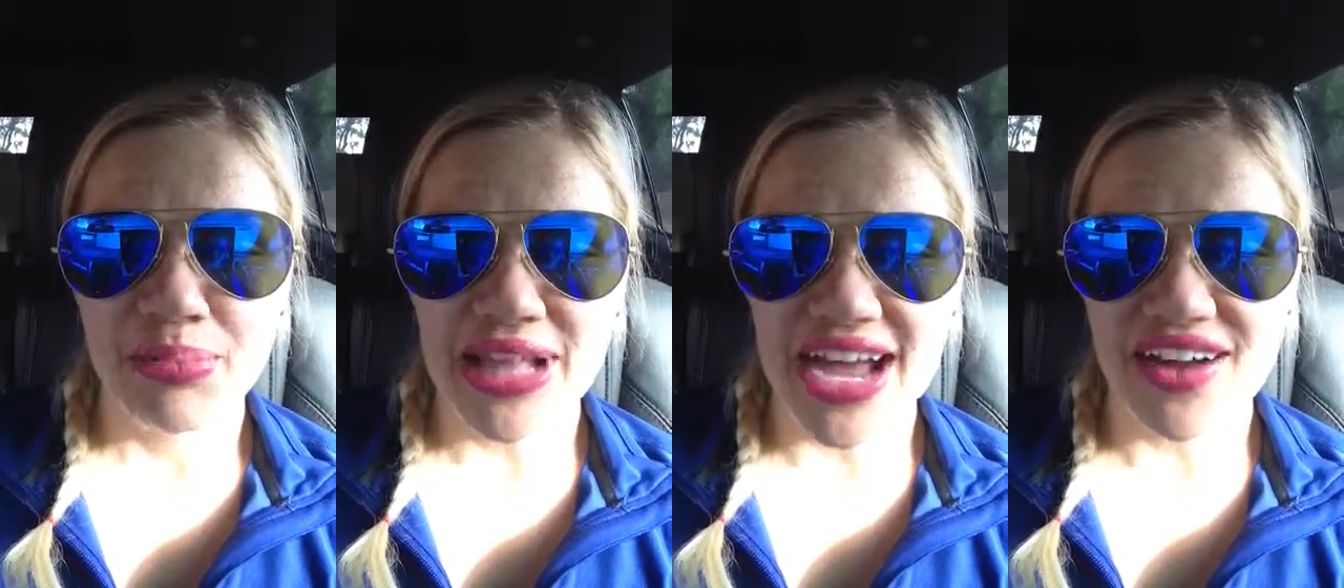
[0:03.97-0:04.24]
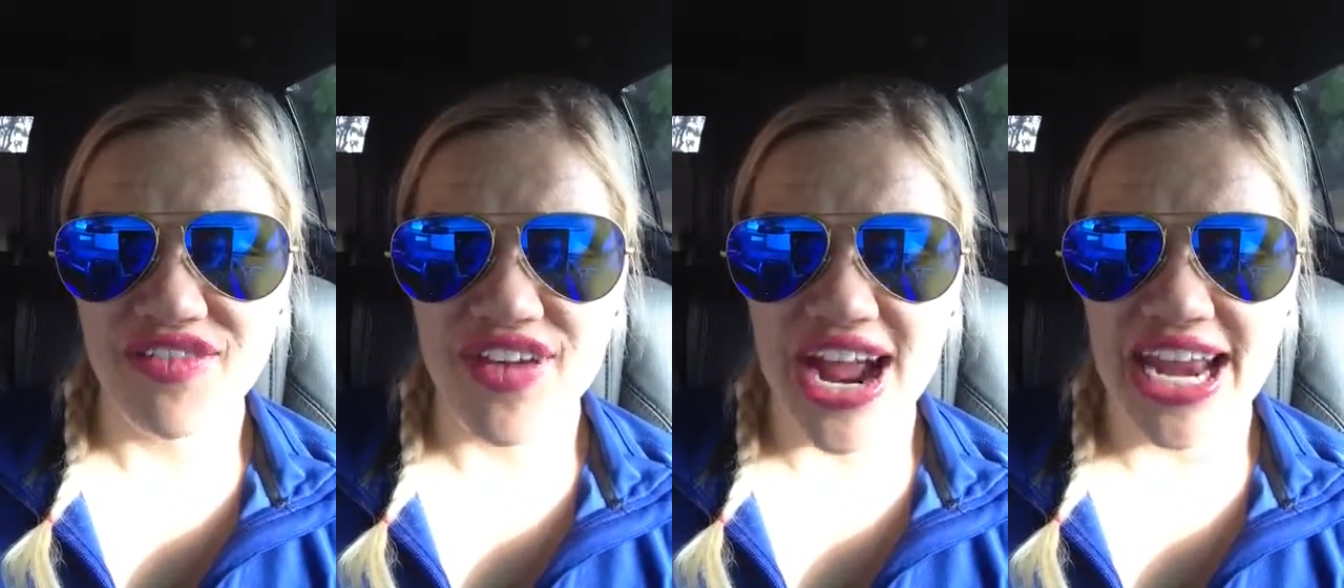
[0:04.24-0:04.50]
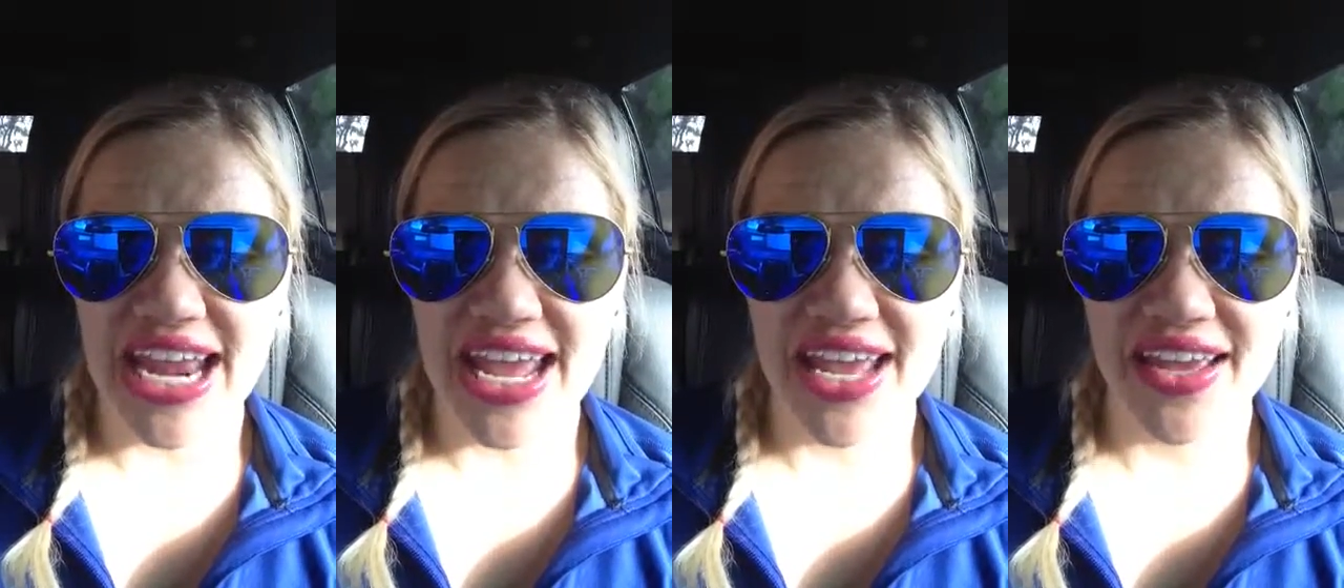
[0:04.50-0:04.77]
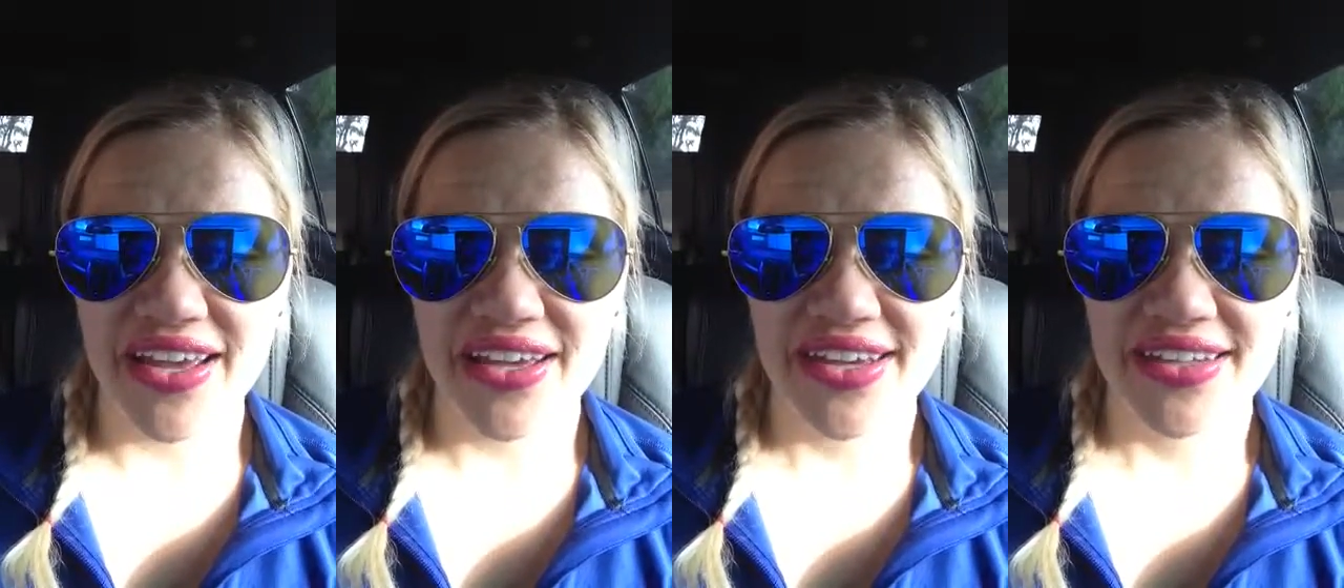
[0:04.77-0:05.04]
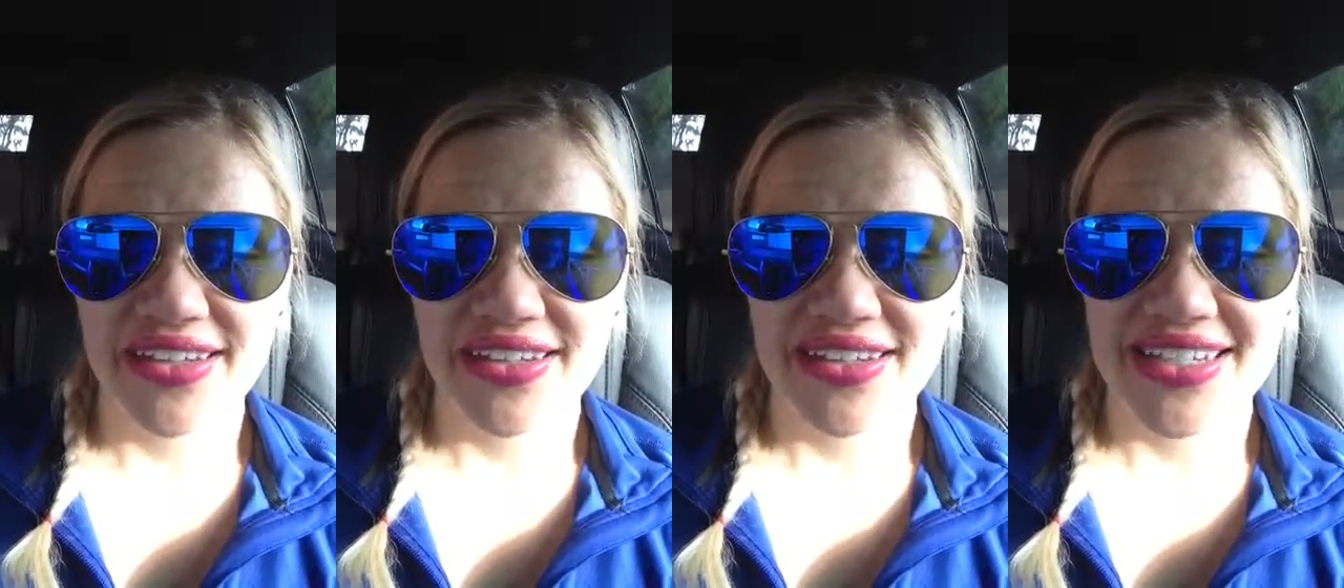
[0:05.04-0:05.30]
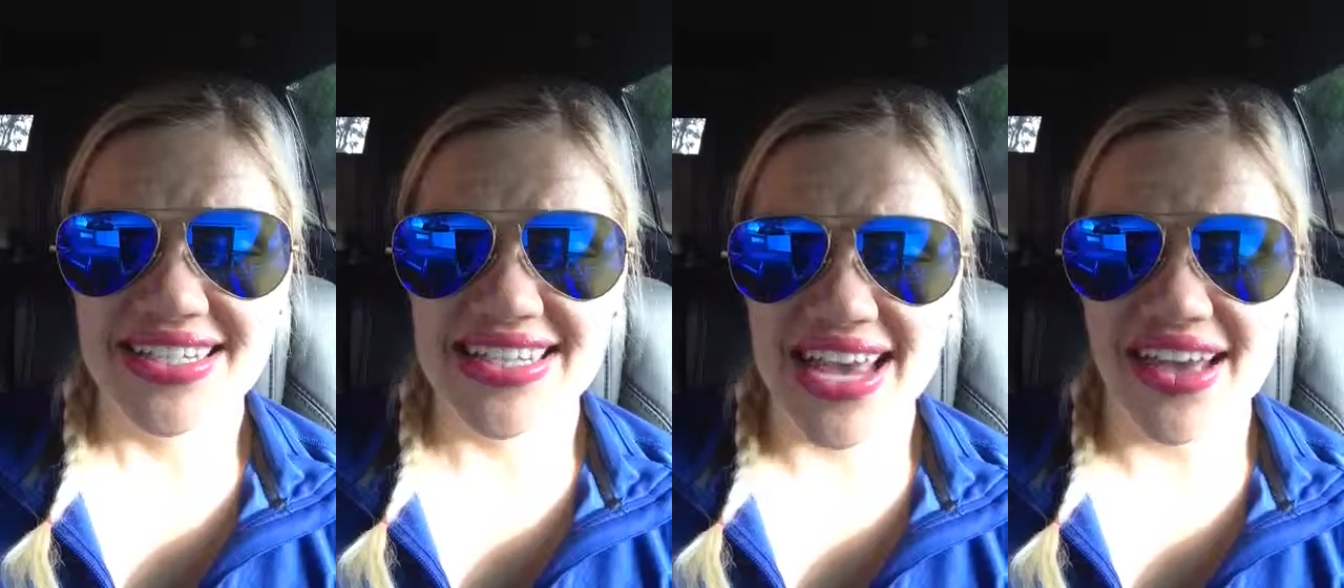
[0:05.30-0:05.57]
Black Friday
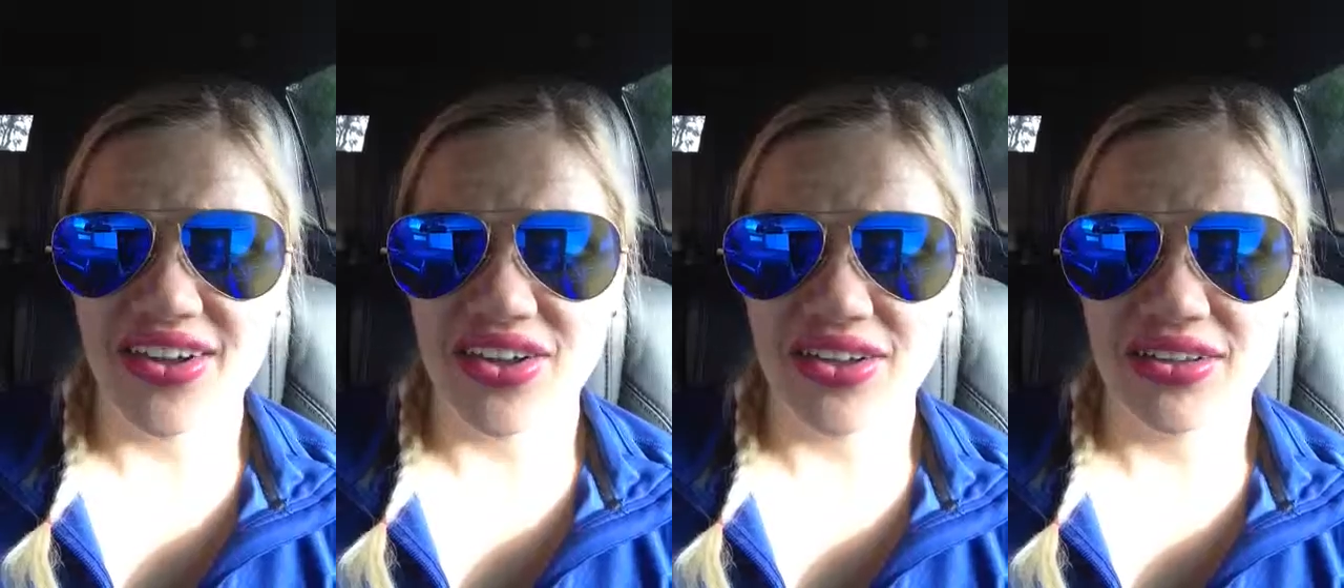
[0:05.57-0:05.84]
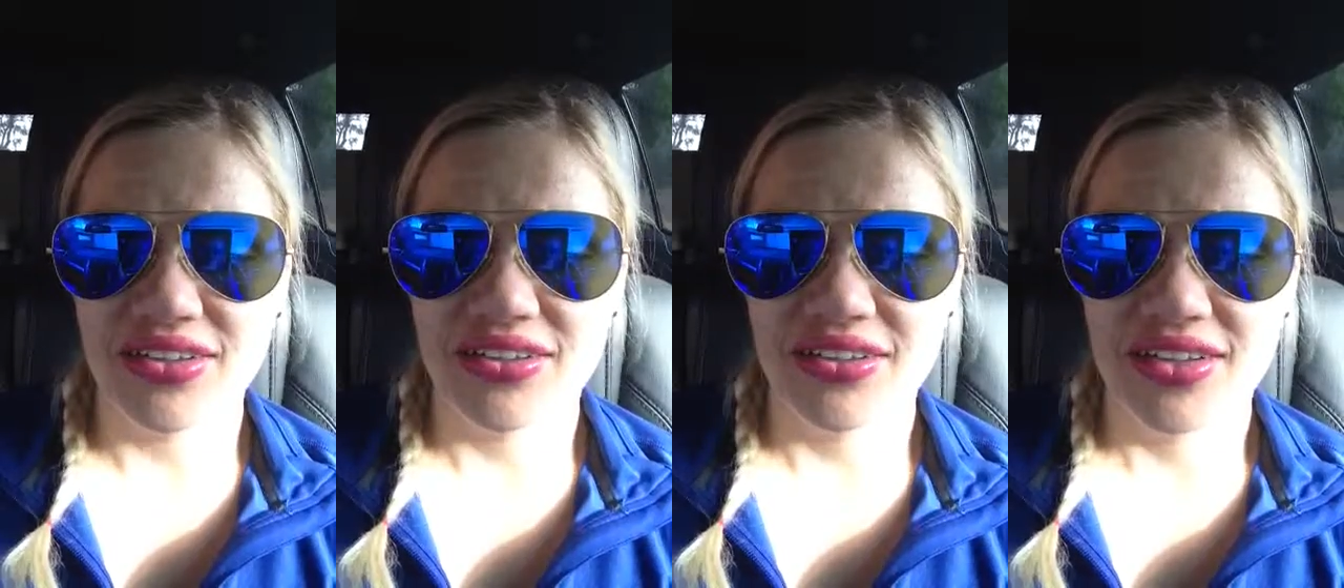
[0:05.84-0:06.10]
sale.